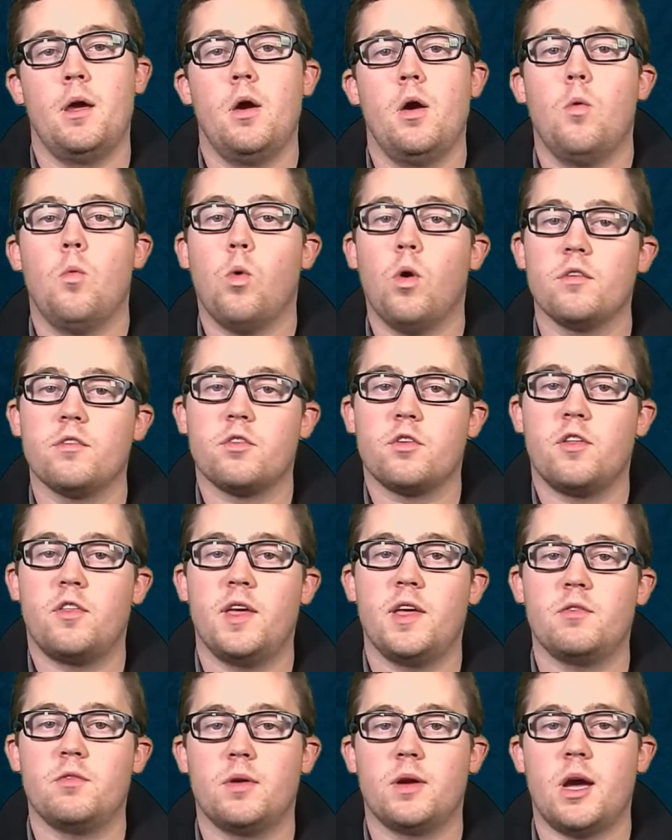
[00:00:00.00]
What sort of
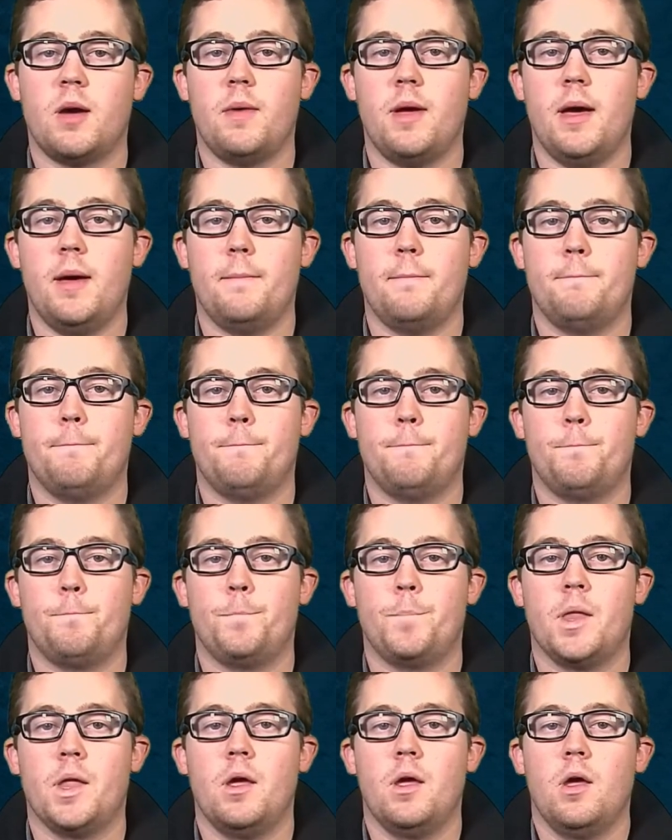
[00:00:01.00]
things would come out?
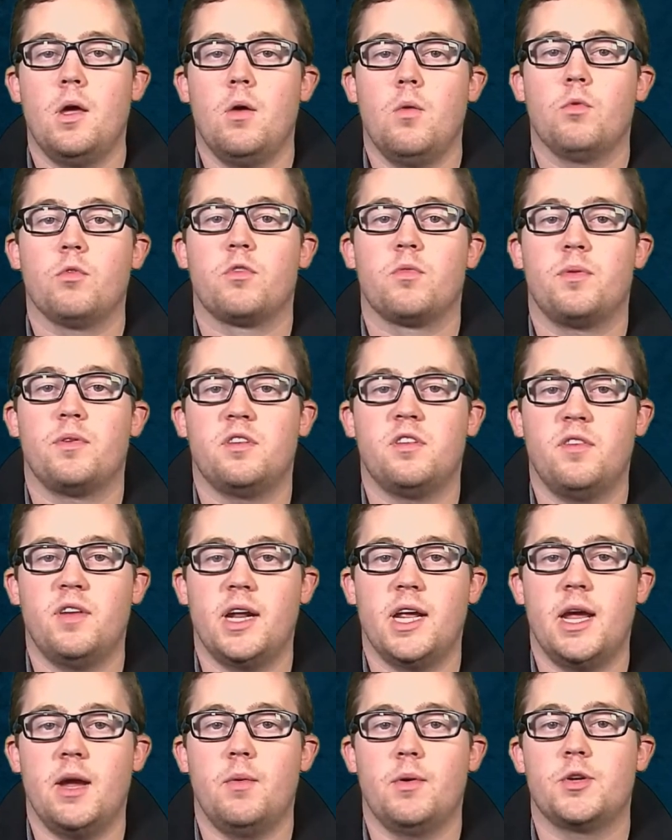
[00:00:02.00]
Well, specifically
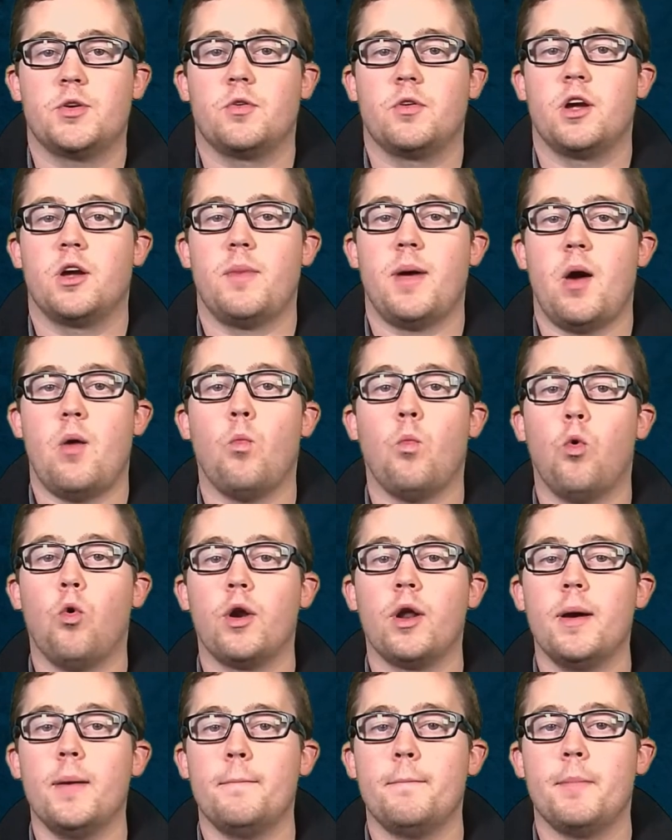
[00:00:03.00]
here we're talking about
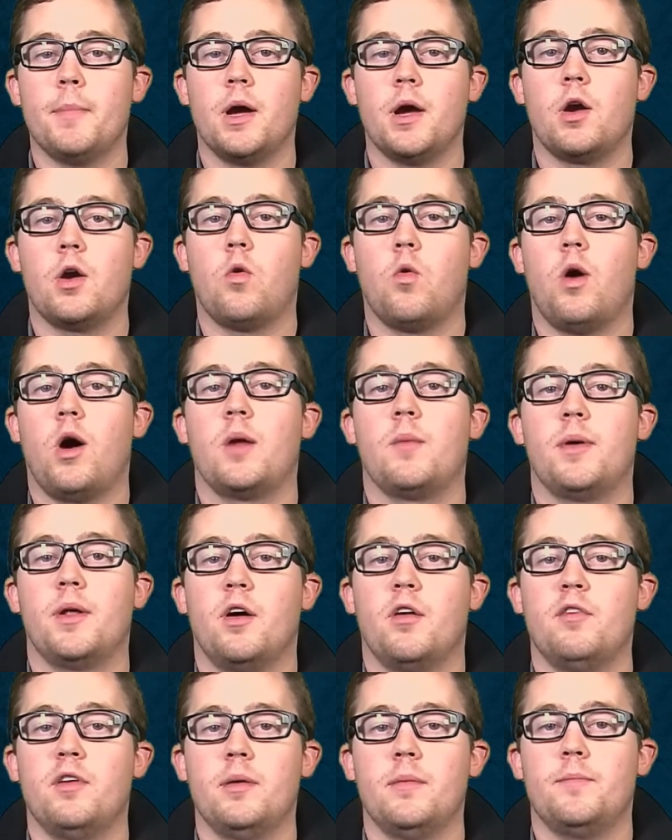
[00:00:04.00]
water, quite a bit
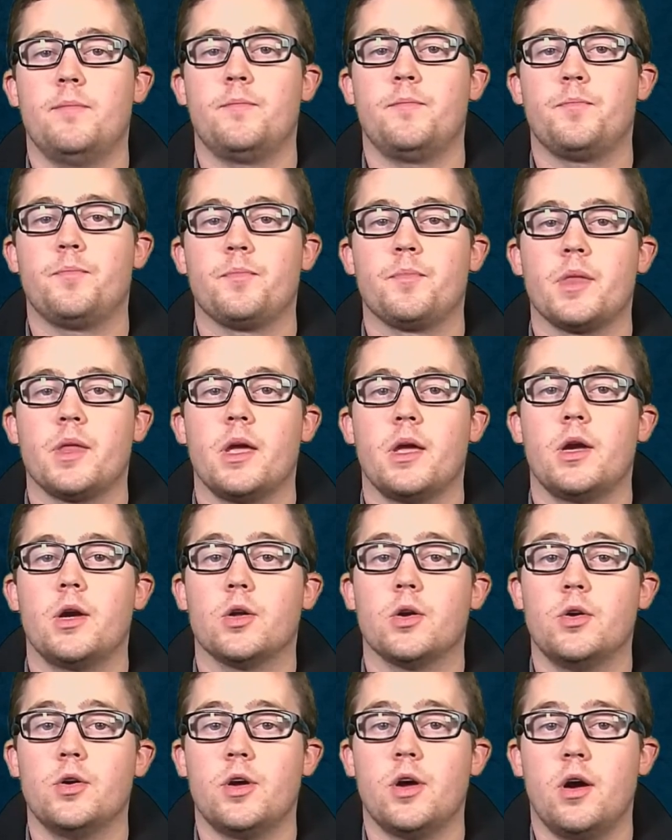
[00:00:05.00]
of it,
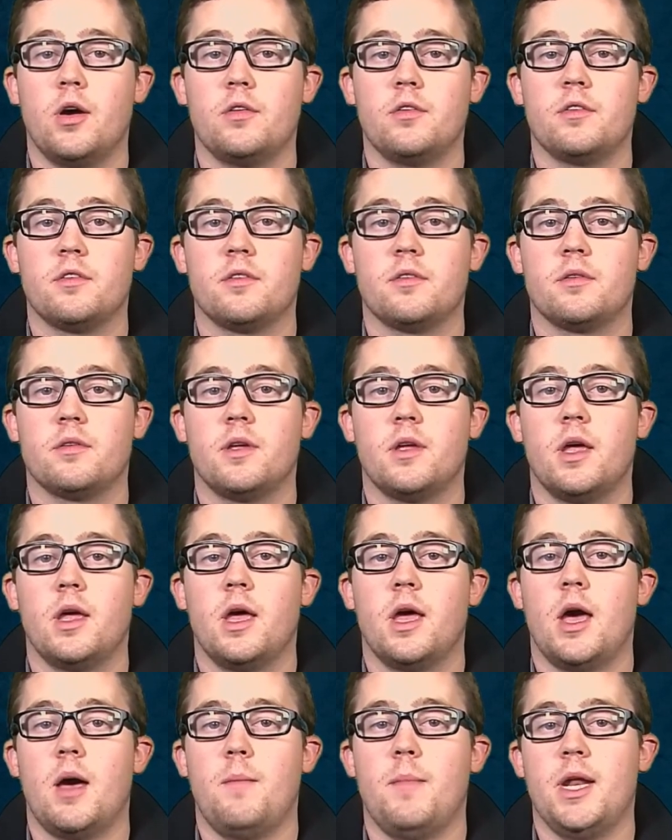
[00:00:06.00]
glucose,
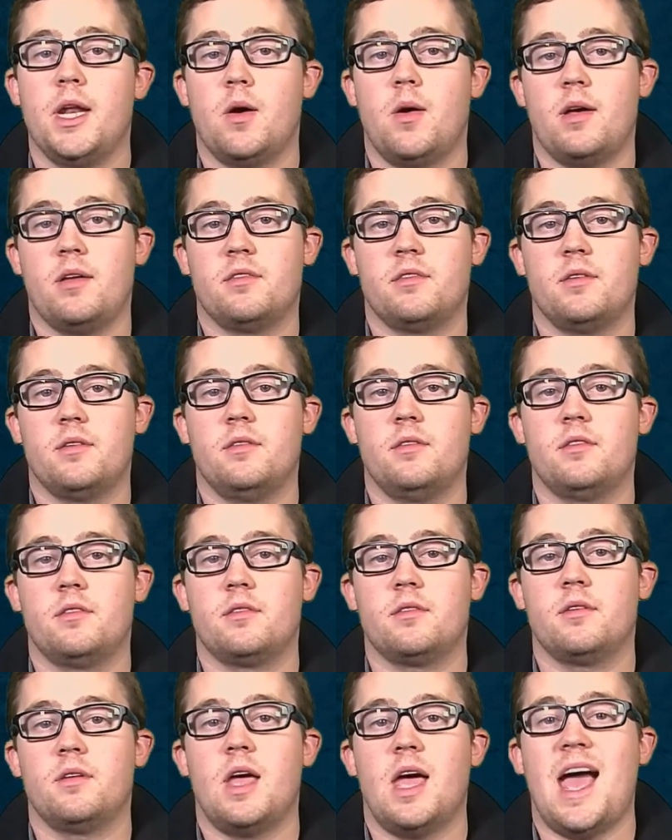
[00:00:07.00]
amino acids
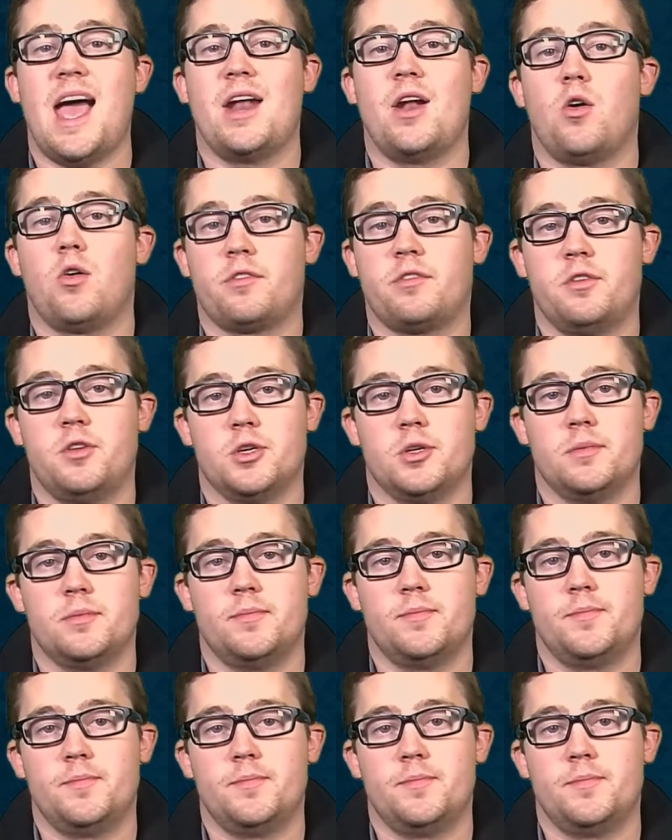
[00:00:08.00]
and oxygen.